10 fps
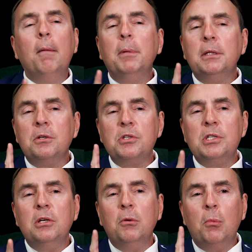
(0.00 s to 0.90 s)
But there's
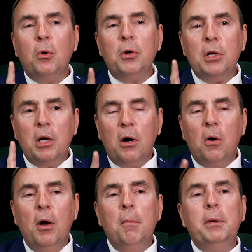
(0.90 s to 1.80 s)
still more to
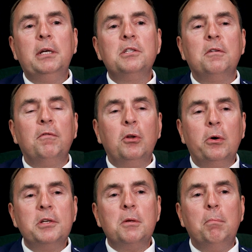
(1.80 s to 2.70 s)
go because the
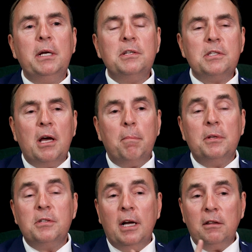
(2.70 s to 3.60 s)
floor is a big step.
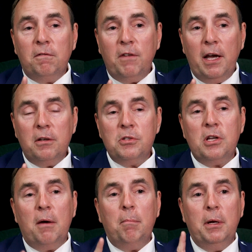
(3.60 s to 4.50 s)
It's not the final
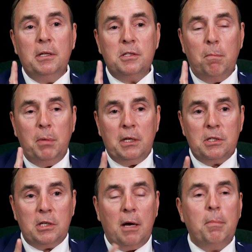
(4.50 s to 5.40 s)
step, but it's a big
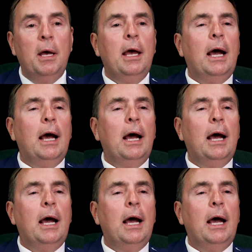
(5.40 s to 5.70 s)
step.